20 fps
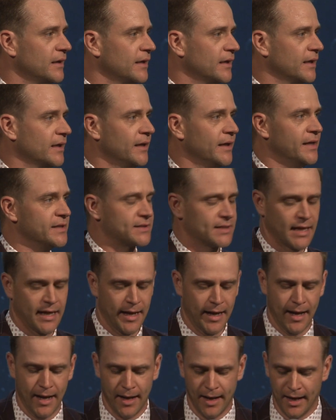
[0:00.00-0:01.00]
And it's
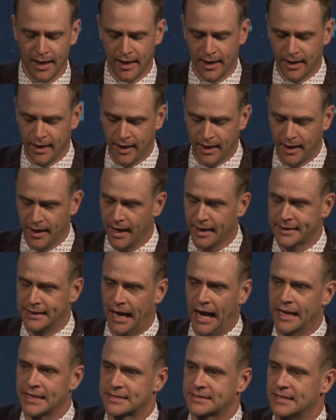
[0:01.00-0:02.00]
a
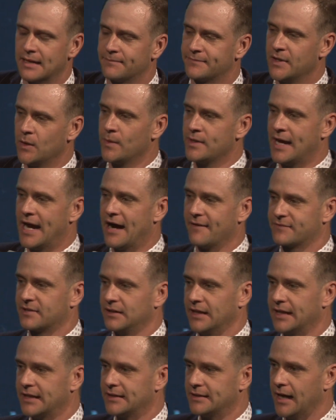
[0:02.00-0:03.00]
concept that we have to
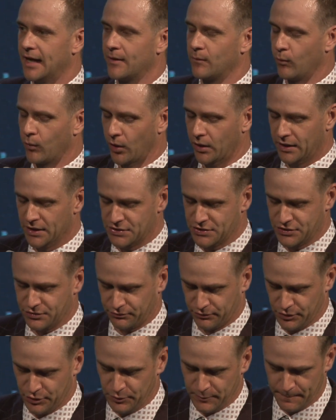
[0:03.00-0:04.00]
let God work us
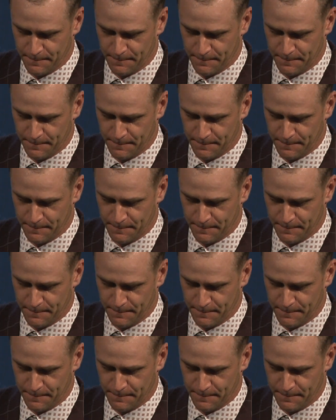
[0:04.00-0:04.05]
through.